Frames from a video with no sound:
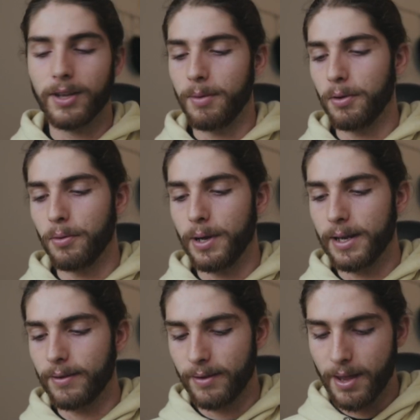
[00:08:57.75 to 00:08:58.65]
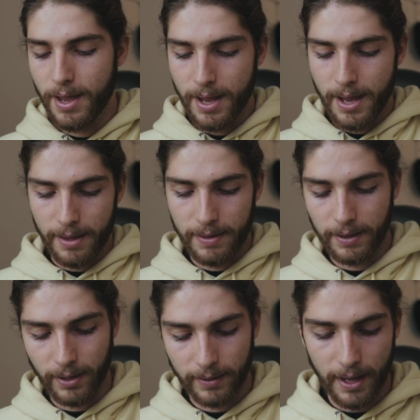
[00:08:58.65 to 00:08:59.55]
couple of weeks and
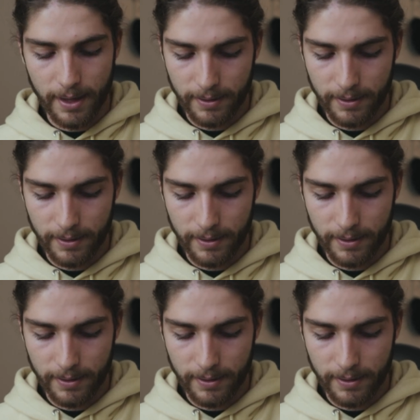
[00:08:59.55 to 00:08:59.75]
things like that.